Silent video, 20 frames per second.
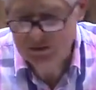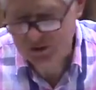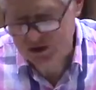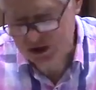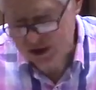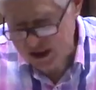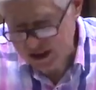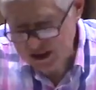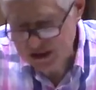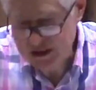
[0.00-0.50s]

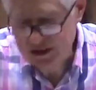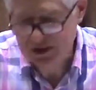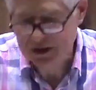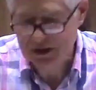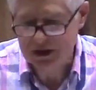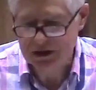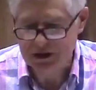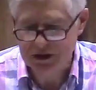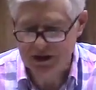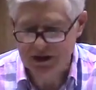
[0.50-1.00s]
changed
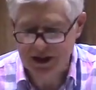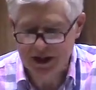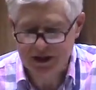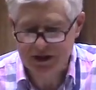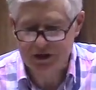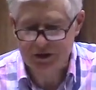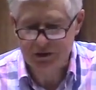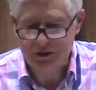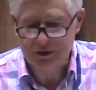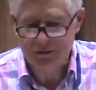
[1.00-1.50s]
into
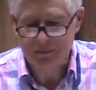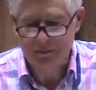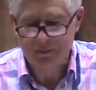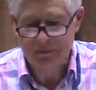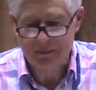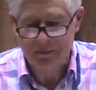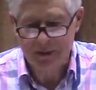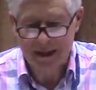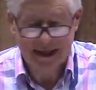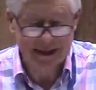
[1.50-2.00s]
sexual
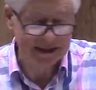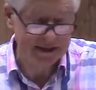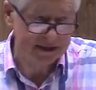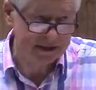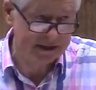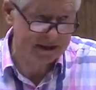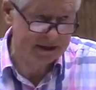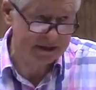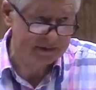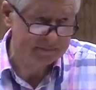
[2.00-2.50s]

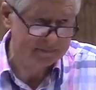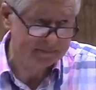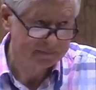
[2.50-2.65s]
practice.